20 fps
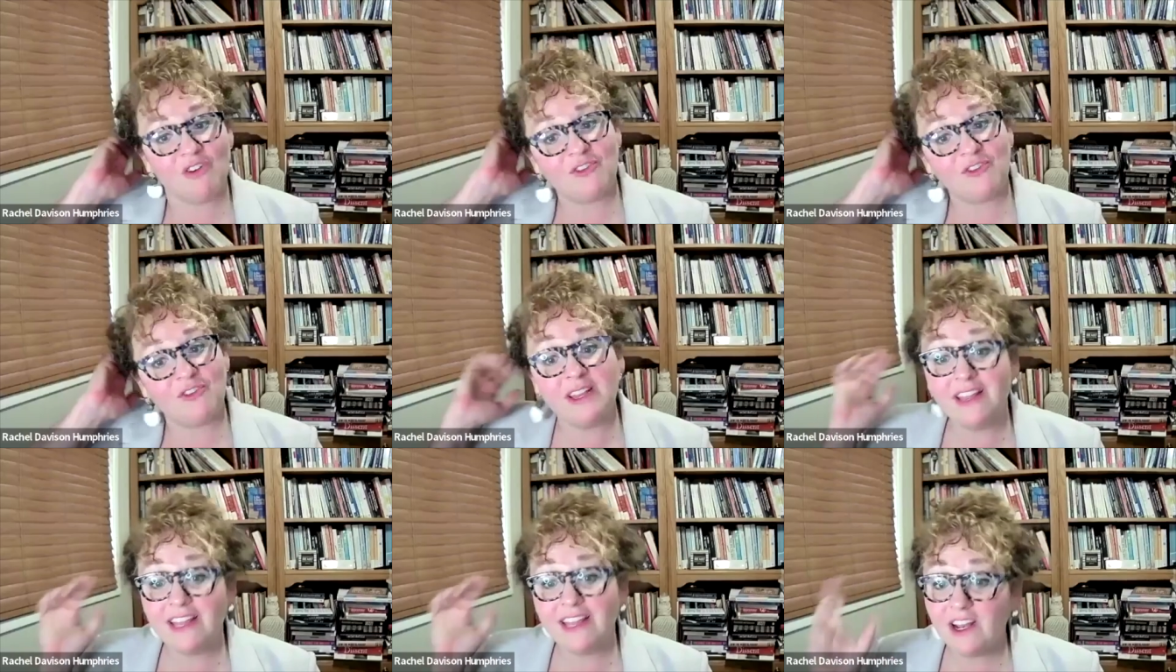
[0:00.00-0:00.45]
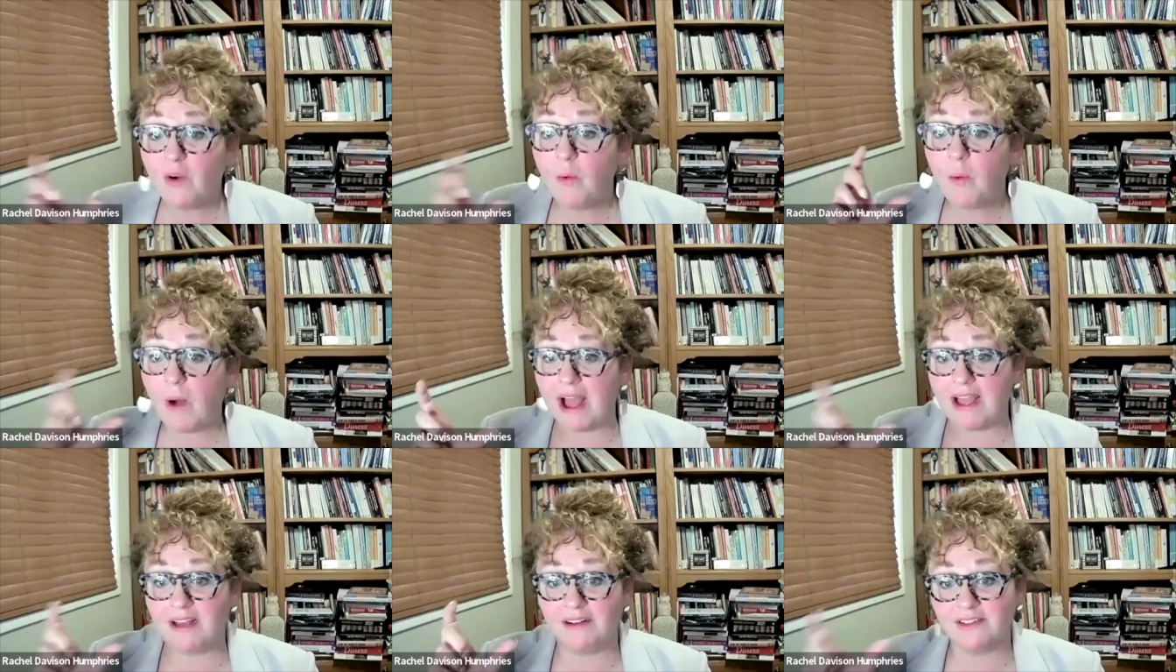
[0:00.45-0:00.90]
a little
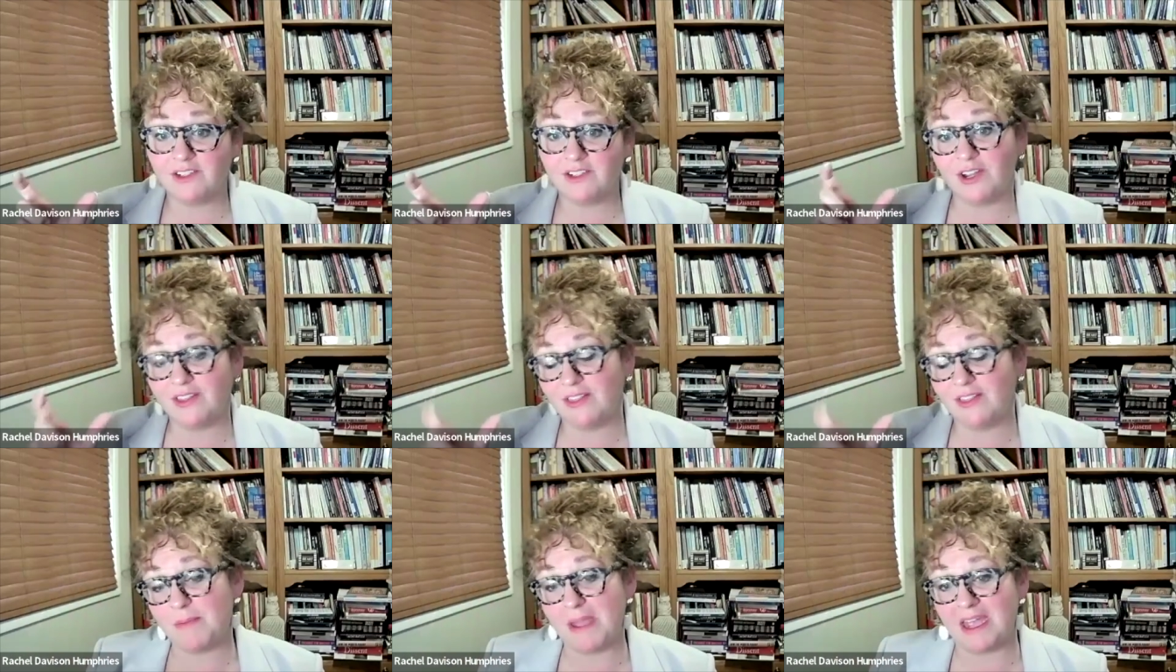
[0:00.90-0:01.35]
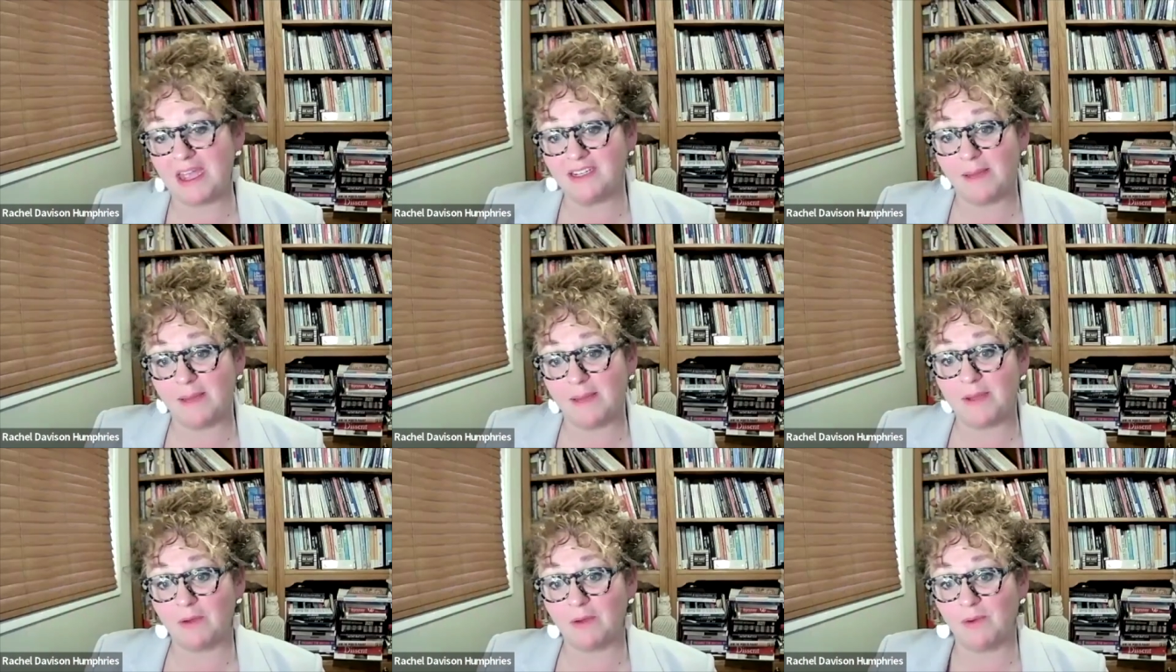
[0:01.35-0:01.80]
while during the
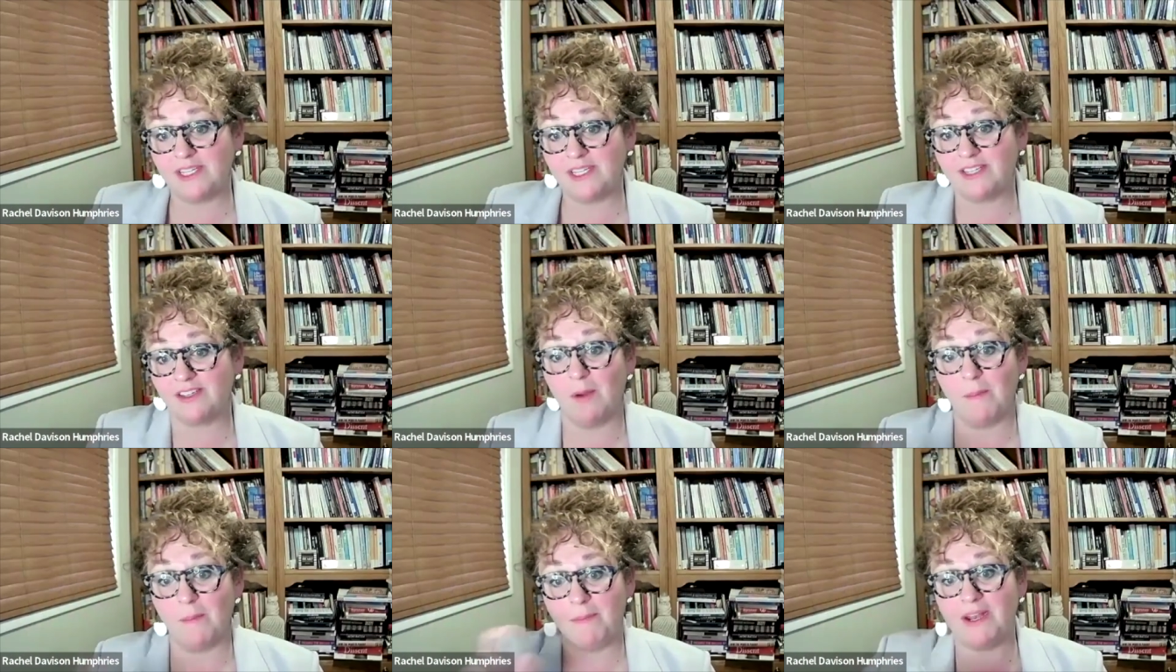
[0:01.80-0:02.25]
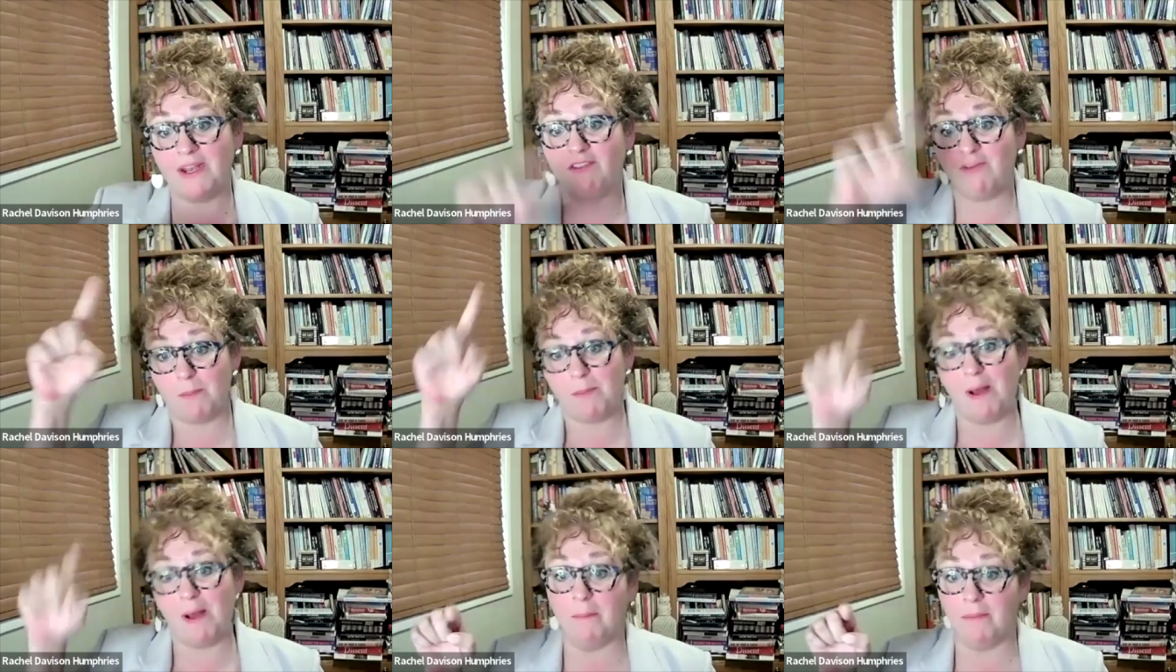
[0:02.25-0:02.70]
pandemic, we saw a bit of a
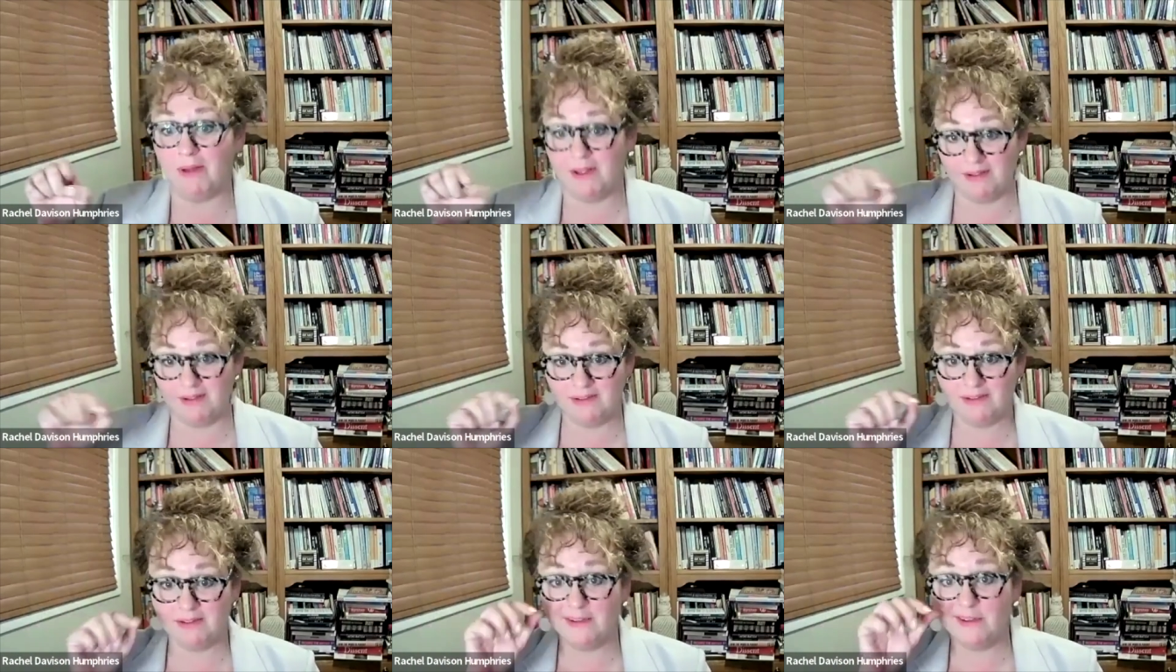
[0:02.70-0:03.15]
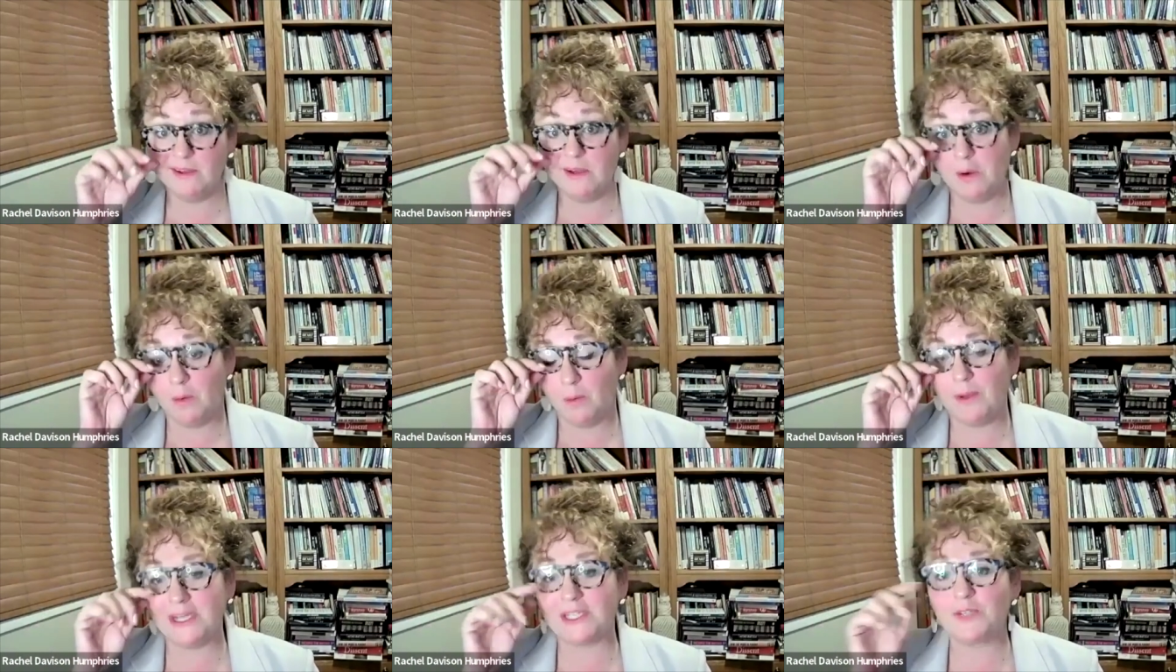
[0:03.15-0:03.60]
bump,
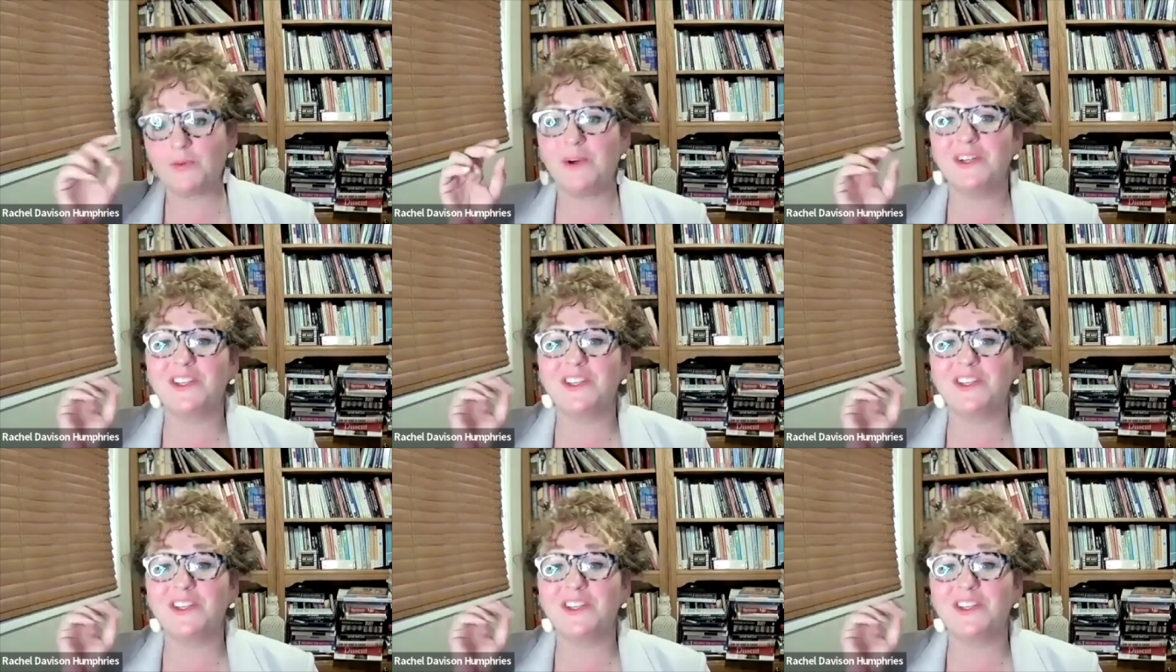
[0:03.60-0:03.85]
which was